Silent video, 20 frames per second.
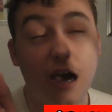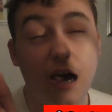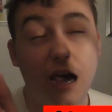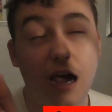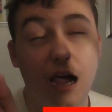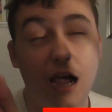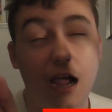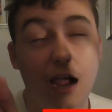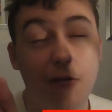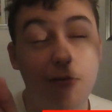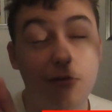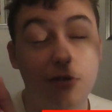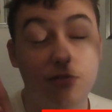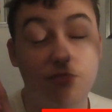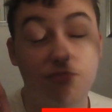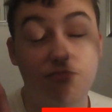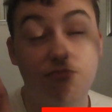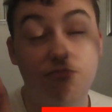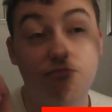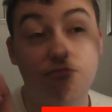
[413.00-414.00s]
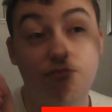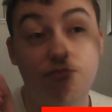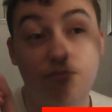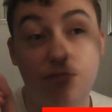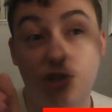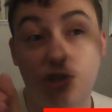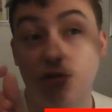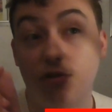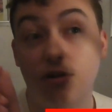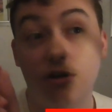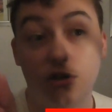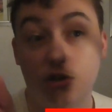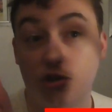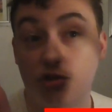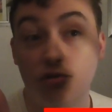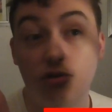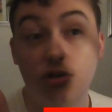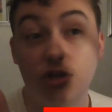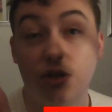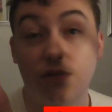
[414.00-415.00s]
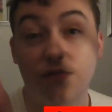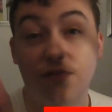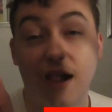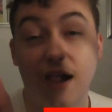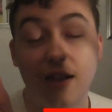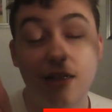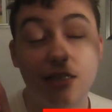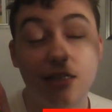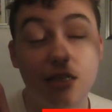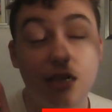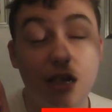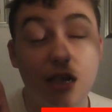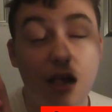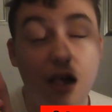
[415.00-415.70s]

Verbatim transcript: Uh, it was during construction, in fact.